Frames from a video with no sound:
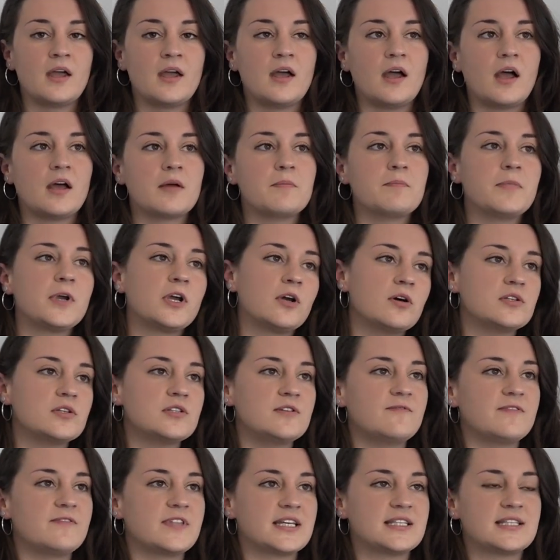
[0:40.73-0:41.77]
And because
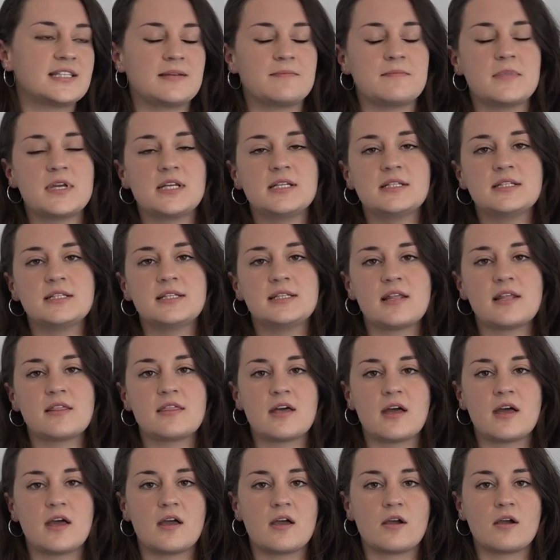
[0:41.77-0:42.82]
of this, it means
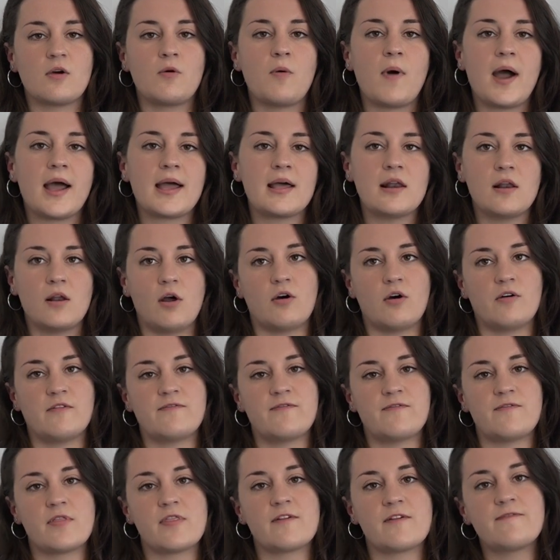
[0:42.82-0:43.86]
that quite a lot
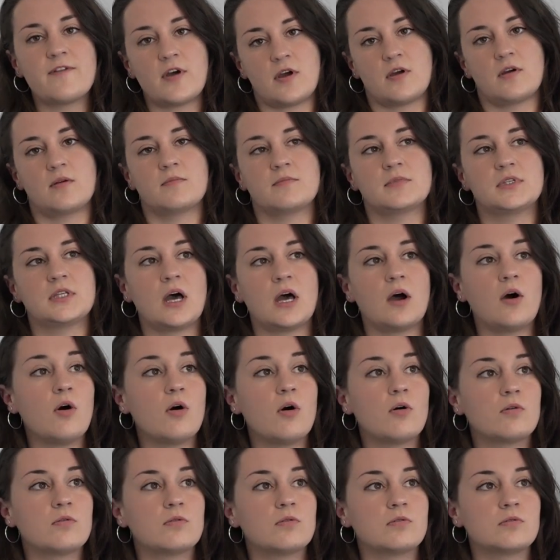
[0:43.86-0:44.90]
of the firms that
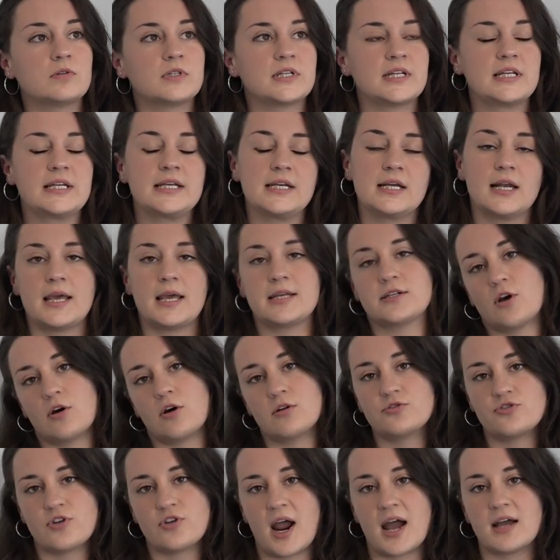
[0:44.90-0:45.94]
hold legal aid
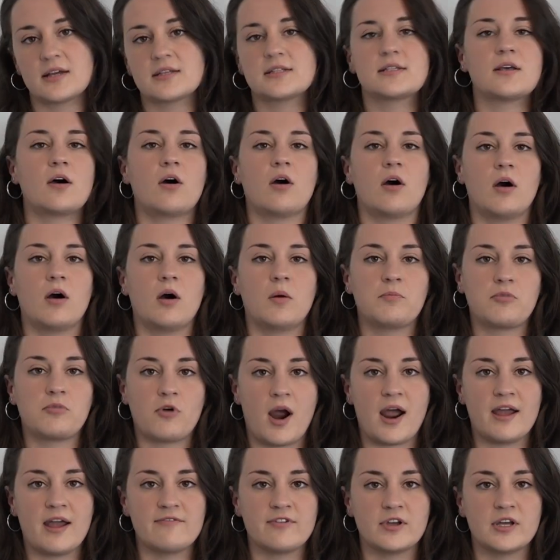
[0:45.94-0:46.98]
contracts are
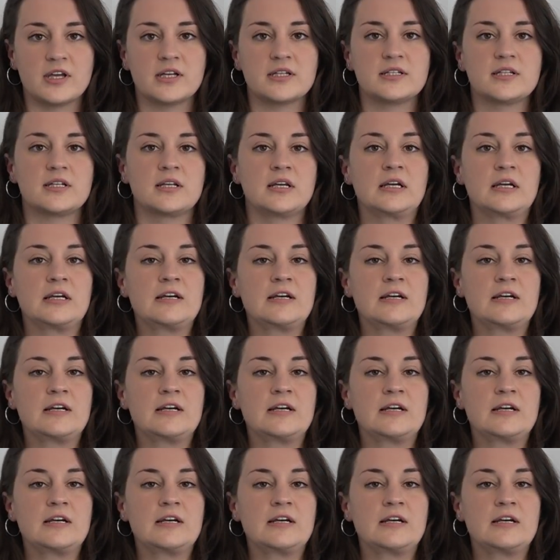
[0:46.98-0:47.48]
private